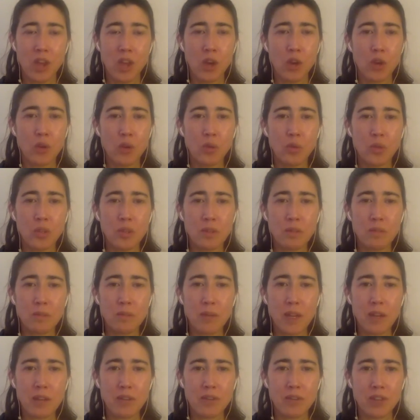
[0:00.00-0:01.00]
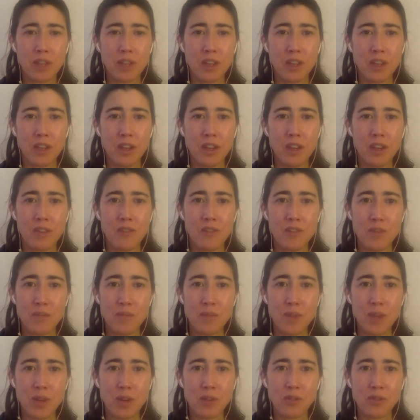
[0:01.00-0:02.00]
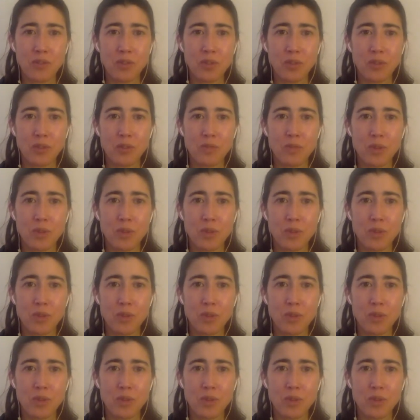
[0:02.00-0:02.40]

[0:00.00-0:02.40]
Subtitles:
Who wouldn't benefit from better fluid